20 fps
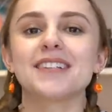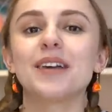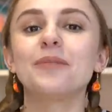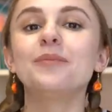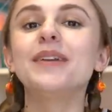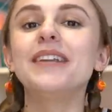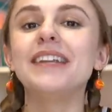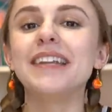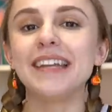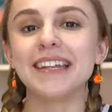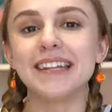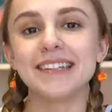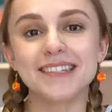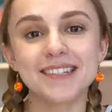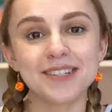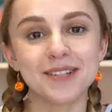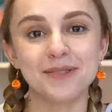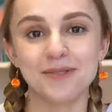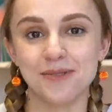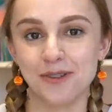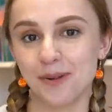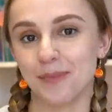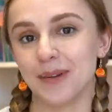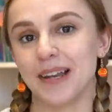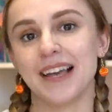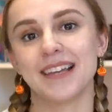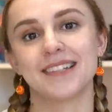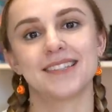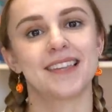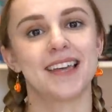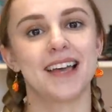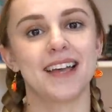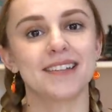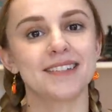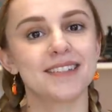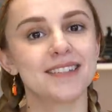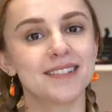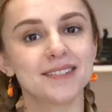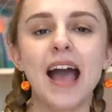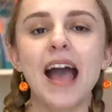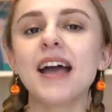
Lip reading: and we need to normalize that.